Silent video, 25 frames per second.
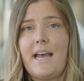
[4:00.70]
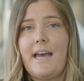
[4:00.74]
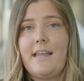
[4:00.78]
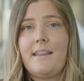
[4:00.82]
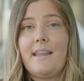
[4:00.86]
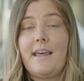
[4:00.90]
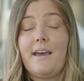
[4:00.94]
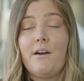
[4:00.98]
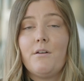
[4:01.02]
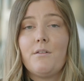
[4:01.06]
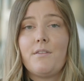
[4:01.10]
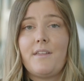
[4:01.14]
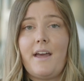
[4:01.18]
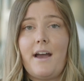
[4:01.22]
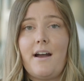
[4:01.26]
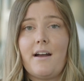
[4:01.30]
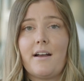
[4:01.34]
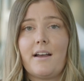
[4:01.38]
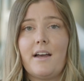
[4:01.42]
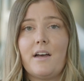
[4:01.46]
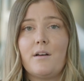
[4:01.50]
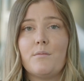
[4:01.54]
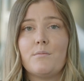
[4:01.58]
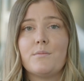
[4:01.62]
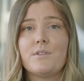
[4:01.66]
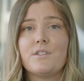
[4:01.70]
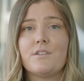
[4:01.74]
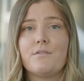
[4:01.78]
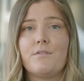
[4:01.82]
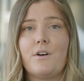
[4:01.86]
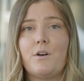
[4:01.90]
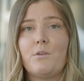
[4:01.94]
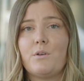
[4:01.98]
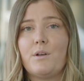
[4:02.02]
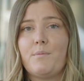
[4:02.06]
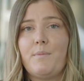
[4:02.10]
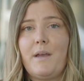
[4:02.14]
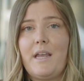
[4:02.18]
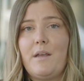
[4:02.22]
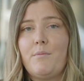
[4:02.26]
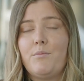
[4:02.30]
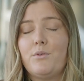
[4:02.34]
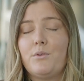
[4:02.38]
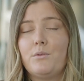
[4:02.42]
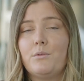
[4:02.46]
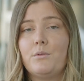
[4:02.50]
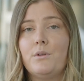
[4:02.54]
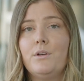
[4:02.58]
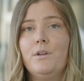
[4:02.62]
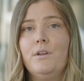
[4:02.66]
and the health outcomes of older
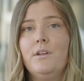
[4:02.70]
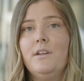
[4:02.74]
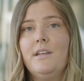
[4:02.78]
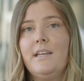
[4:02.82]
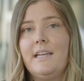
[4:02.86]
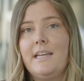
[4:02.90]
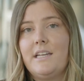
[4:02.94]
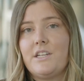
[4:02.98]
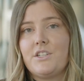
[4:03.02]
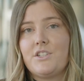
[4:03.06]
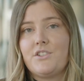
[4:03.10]
people in